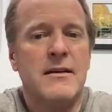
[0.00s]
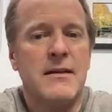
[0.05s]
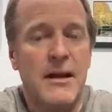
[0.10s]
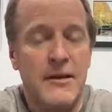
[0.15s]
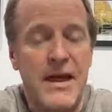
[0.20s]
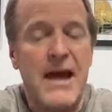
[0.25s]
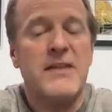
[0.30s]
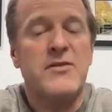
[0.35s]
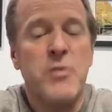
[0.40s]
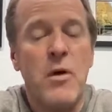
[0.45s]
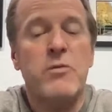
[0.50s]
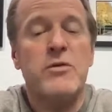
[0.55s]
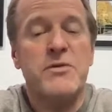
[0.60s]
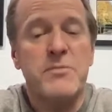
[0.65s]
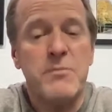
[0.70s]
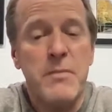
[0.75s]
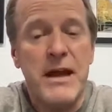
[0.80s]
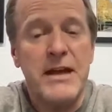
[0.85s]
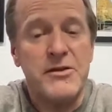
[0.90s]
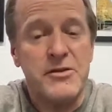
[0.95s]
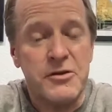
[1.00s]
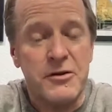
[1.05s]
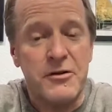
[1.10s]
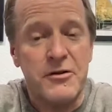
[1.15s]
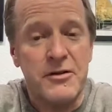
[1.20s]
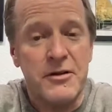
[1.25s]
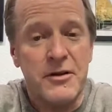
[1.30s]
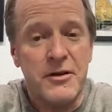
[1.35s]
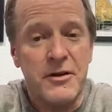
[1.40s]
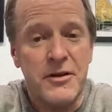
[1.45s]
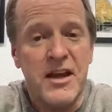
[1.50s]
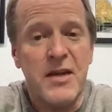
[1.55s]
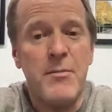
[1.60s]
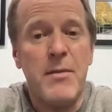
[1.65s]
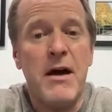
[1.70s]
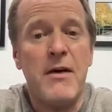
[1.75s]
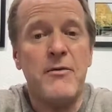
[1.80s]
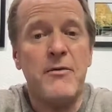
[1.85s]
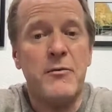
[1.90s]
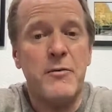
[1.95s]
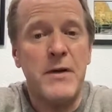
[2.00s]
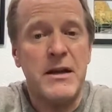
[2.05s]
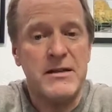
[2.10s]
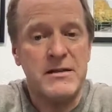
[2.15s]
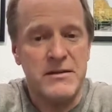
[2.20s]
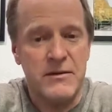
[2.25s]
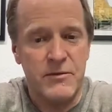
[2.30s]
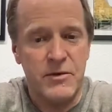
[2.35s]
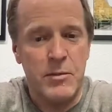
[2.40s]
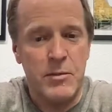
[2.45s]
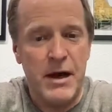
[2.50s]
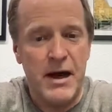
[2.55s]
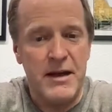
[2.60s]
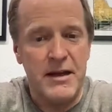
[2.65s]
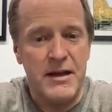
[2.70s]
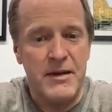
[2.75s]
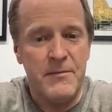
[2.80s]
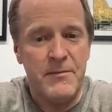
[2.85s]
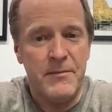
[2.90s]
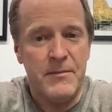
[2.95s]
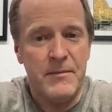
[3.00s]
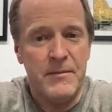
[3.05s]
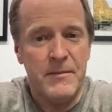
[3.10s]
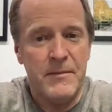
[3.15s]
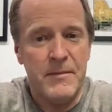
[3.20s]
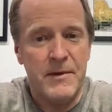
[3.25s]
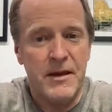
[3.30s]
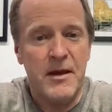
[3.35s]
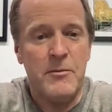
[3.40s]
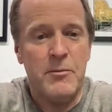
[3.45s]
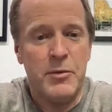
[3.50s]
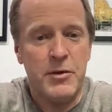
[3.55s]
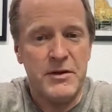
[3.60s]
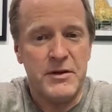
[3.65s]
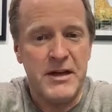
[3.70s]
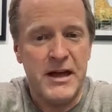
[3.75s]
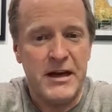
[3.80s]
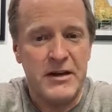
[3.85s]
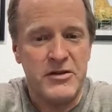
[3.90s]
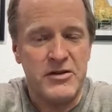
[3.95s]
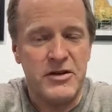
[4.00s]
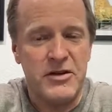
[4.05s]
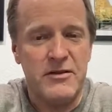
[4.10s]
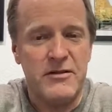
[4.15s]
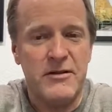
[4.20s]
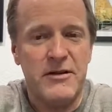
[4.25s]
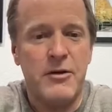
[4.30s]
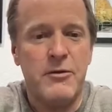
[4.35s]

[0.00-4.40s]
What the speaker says: Now that's what was measured. Think about the rest of your body and protection.